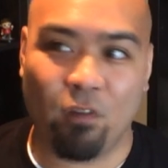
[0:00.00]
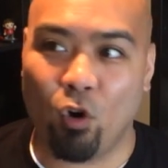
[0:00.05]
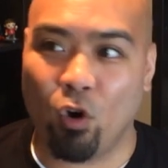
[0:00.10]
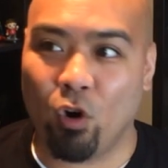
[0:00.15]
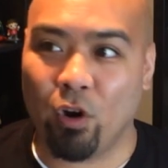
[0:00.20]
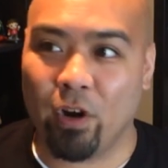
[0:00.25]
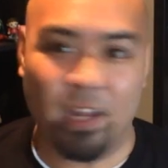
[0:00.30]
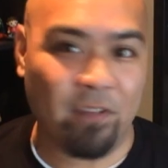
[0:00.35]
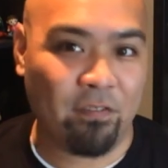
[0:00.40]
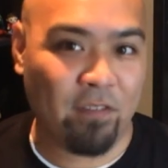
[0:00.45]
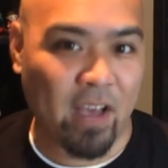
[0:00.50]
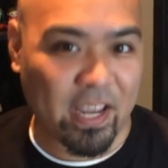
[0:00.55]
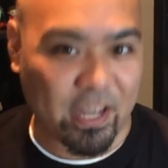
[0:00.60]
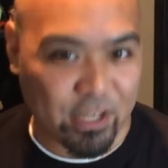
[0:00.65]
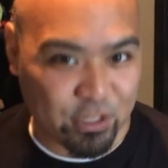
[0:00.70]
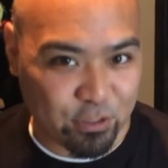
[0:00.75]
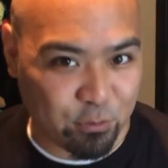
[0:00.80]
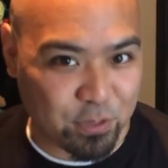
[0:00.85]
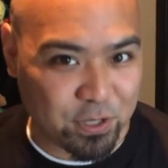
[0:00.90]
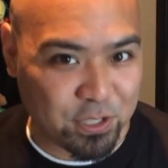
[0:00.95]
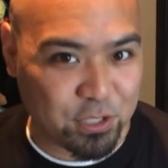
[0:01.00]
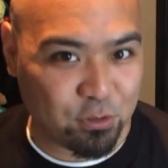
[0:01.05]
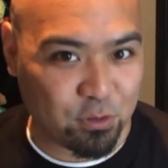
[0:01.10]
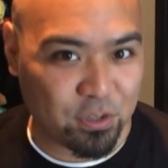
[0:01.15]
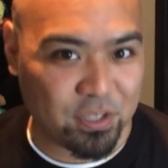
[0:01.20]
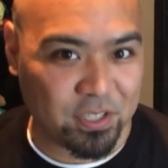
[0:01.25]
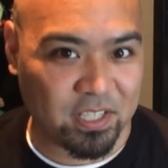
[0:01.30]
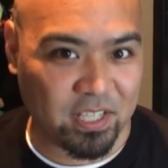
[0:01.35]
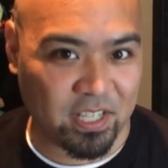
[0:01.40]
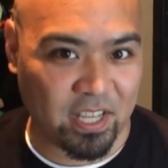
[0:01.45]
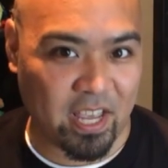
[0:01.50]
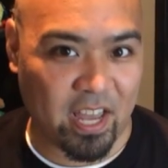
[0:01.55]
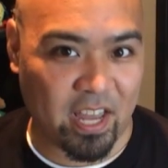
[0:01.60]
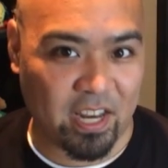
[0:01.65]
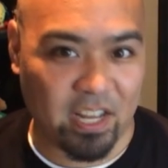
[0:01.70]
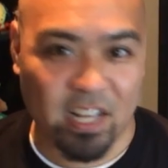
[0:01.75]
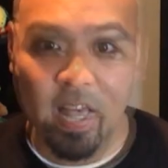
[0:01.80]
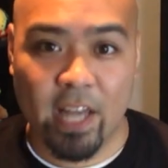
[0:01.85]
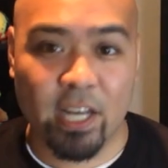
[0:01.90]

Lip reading: or if I could redo this again.